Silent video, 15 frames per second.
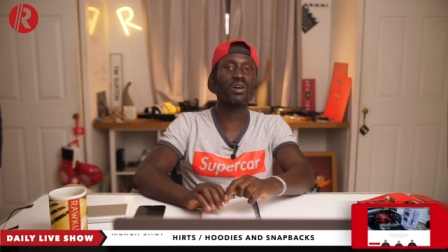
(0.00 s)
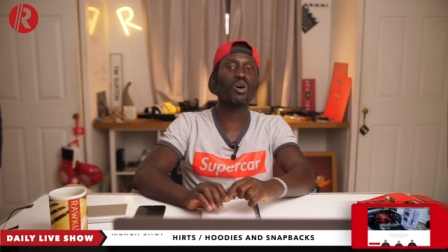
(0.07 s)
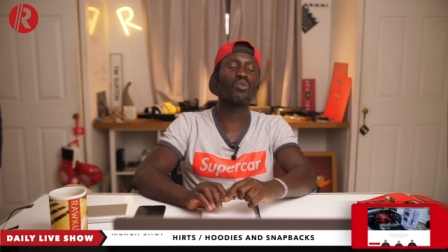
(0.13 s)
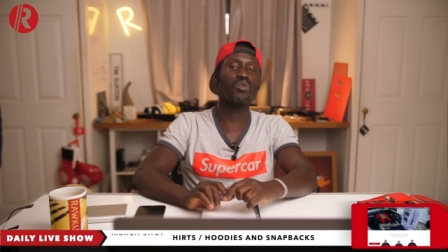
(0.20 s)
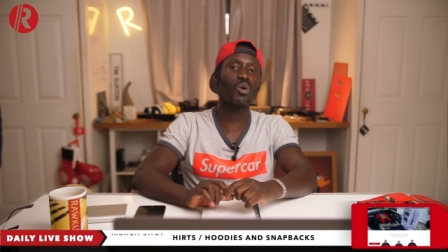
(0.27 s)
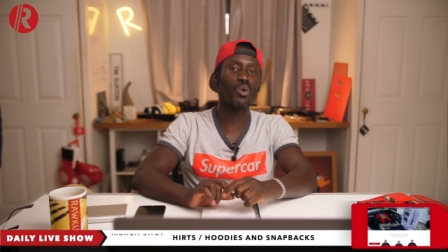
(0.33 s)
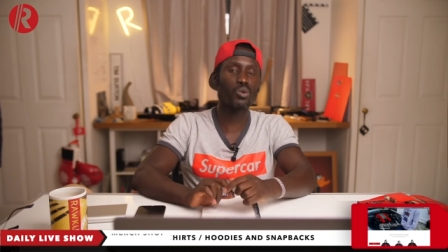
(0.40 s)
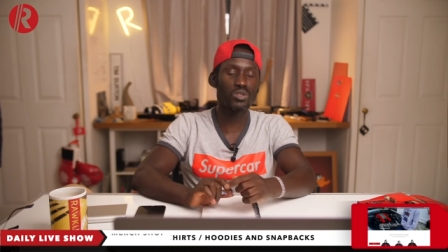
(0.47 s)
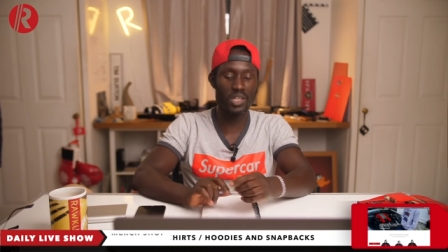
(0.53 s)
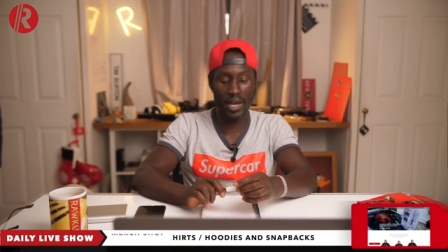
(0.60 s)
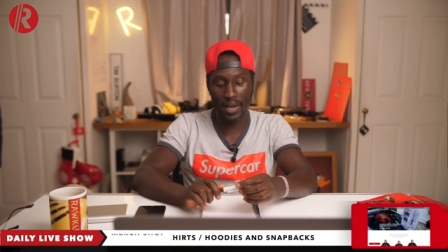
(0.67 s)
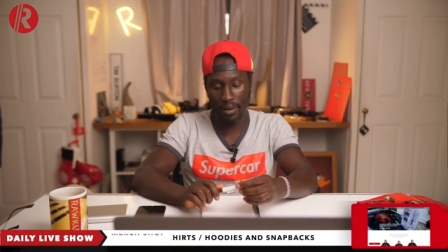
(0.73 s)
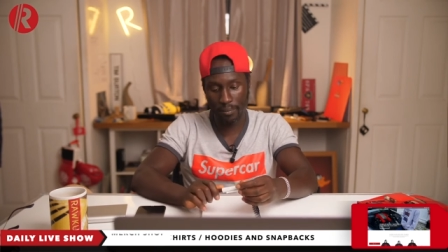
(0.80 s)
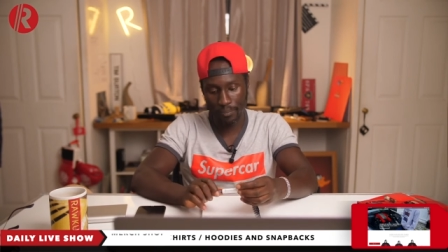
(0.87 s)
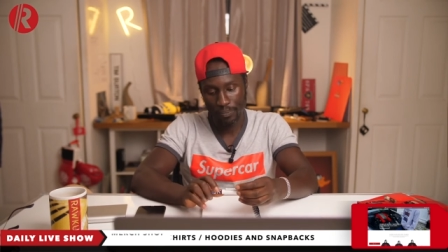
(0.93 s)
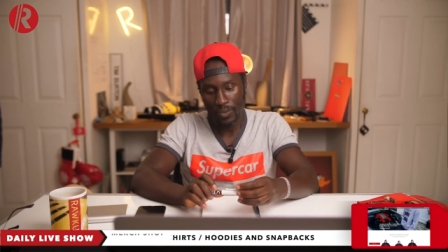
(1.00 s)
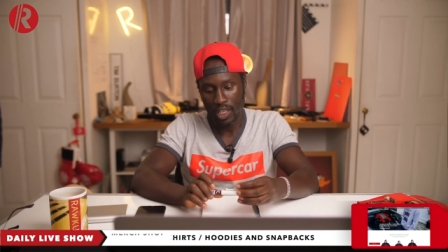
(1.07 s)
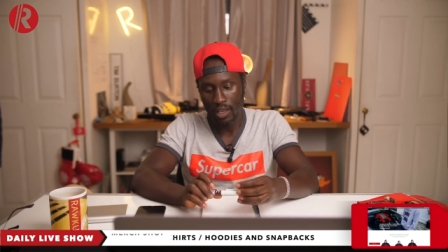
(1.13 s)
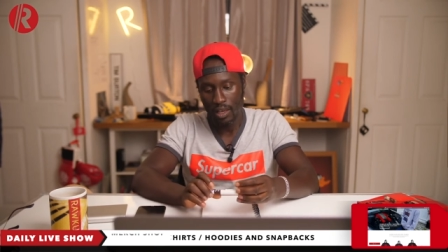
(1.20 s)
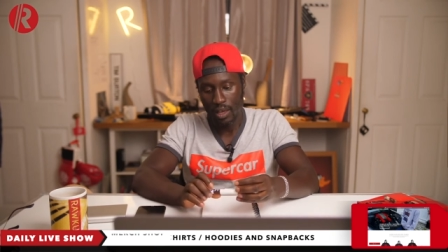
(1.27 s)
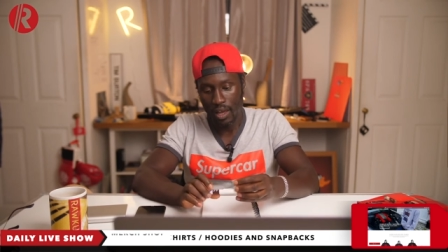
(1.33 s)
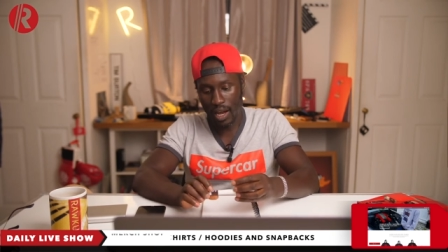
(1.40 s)
of all time,
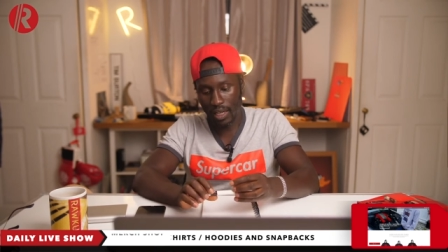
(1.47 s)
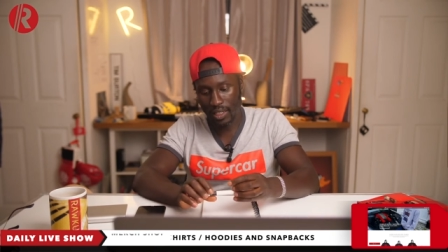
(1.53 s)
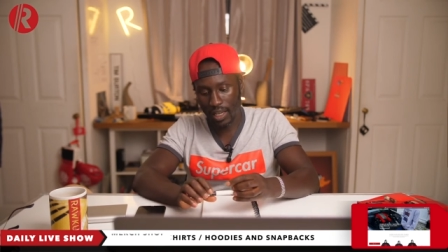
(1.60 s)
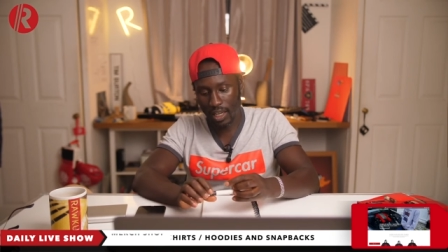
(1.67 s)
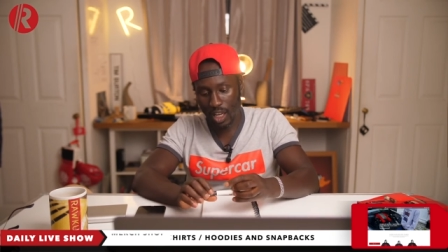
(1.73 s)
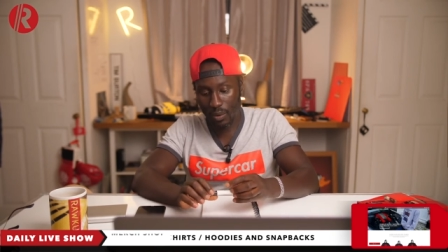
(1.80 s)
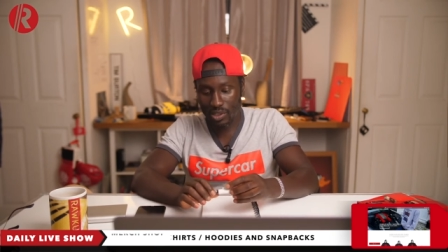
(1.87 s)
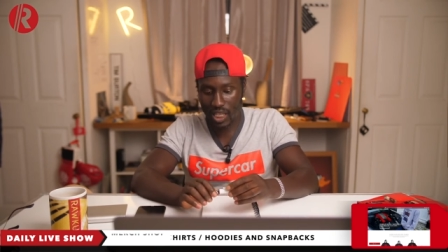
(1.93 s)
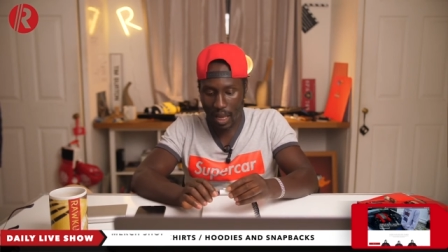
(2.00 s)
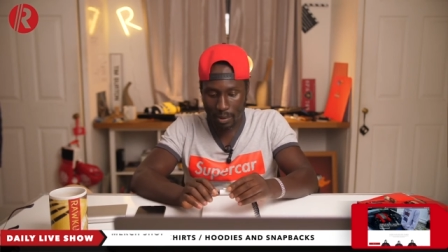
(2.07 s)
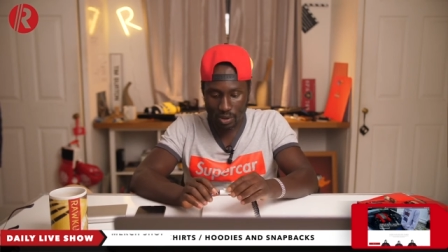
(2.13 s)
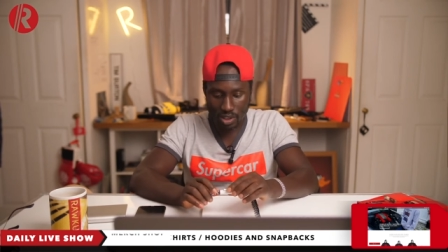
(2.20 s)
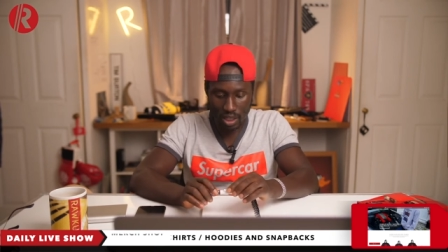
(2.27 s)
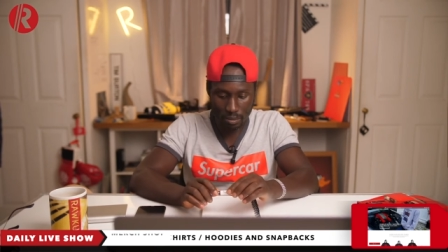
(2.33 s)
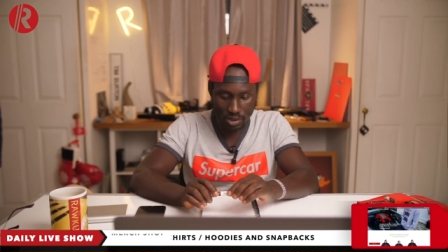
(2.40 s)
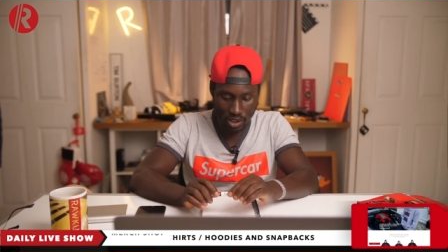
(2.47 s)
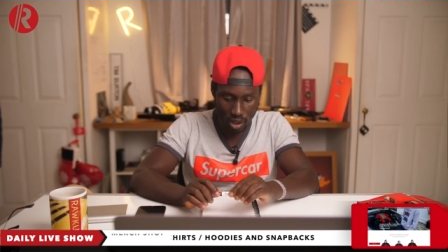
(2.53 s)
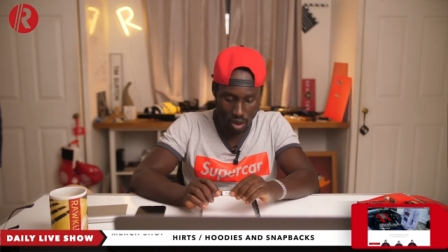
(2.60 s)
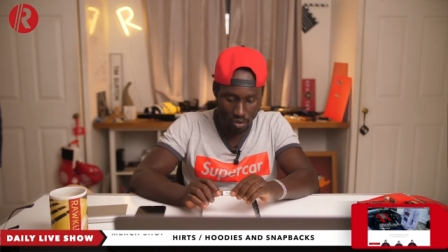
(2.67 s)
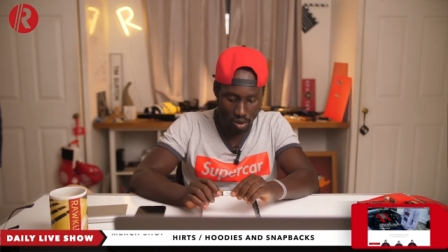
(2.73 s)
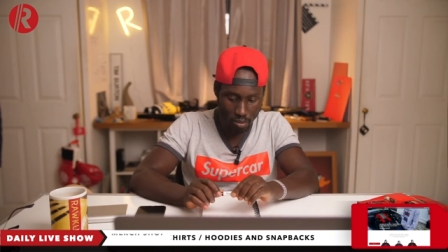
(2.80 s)
and that Lewis Hamilton himself